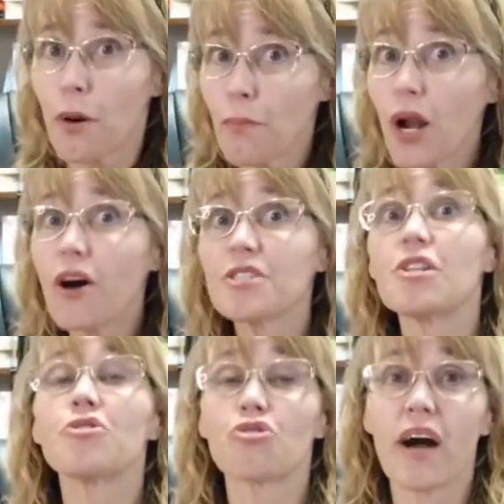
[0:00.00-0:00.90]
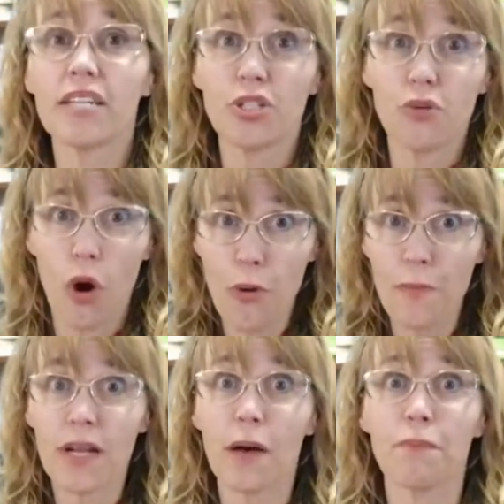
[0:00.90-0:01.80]
but also try to
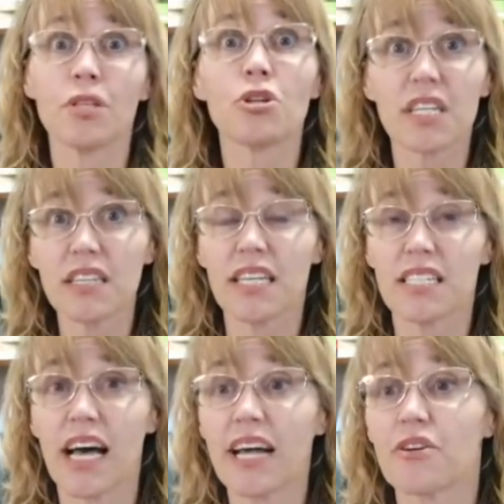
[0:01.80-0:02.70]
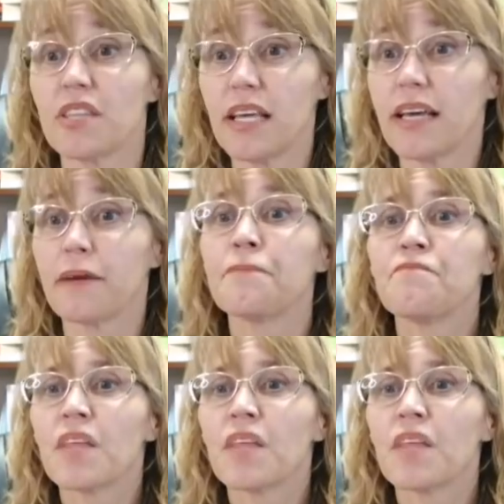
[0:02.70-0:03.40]
open up and look at the entire thing